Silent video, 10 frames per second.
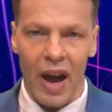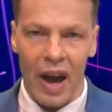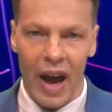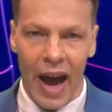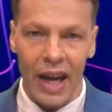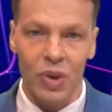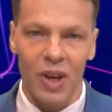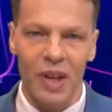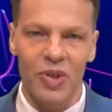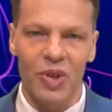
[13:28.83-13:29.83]
actual
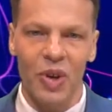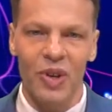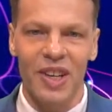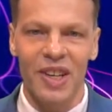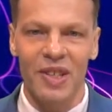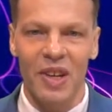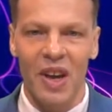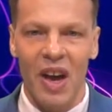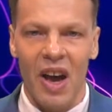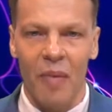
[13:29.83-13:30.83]
uncertainties,
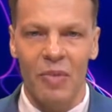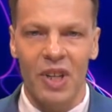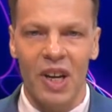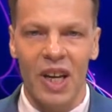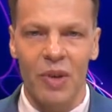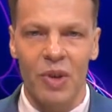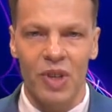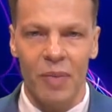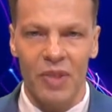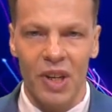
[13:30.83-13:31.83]
I'm dealing with
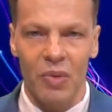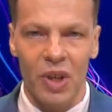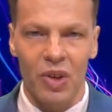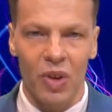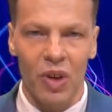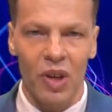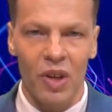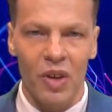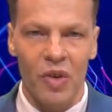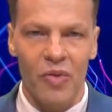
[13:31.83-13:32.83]
something we call
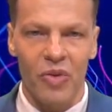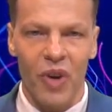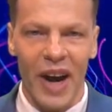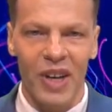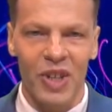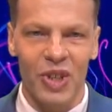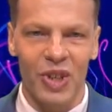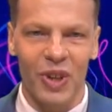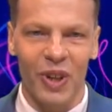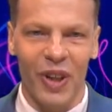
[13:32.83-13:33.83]

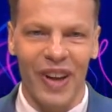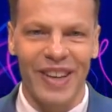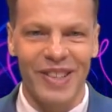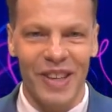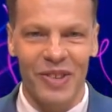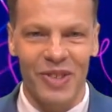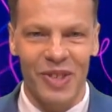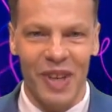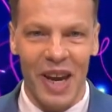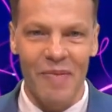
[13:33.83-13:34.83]
fractional. Sounds the
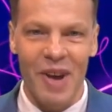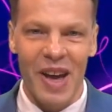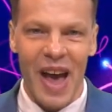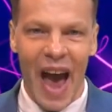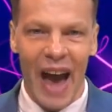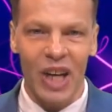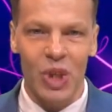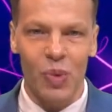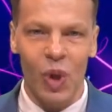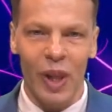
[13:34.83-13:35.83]
same,
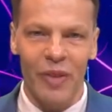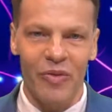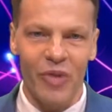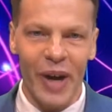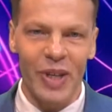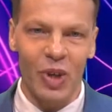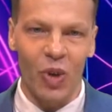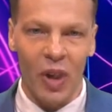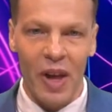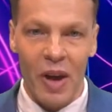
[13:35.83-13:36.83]
actual and
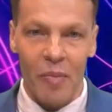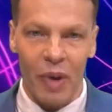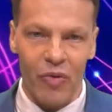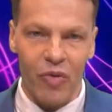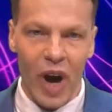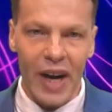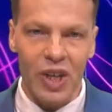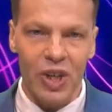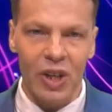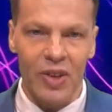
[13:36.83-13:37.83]
fractional. But
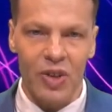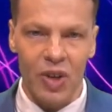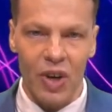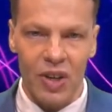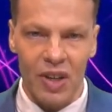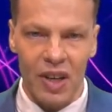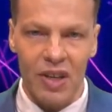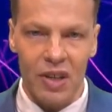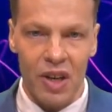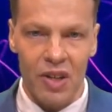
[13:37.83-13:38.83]
fractional uncertainties,
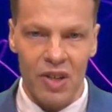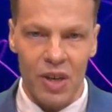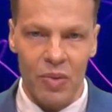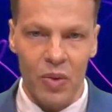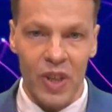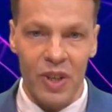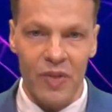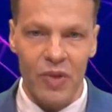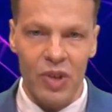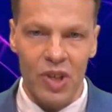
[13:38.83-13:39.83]
can you see what the
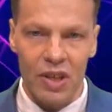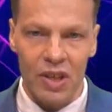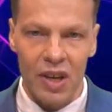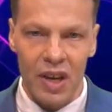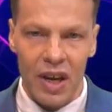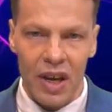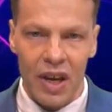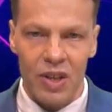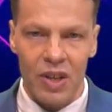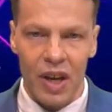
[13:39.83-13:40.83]
difference is?
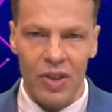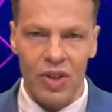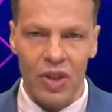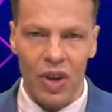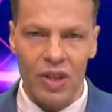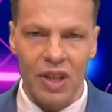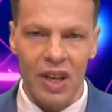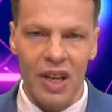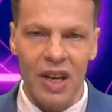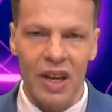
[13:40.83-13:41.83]
It's the
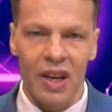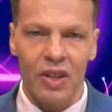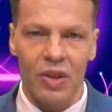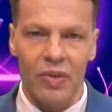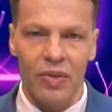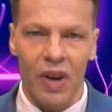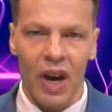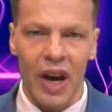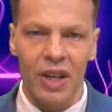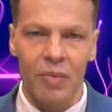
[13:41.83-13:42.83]
uncertainty
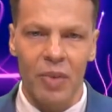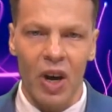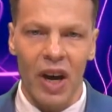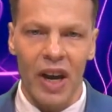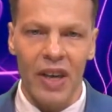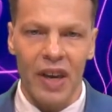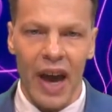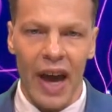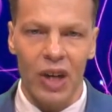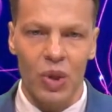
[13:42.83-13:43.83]
divided by the
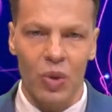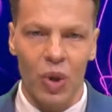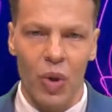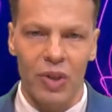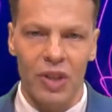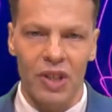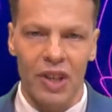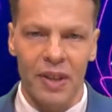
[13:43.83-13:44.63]
actual quantity.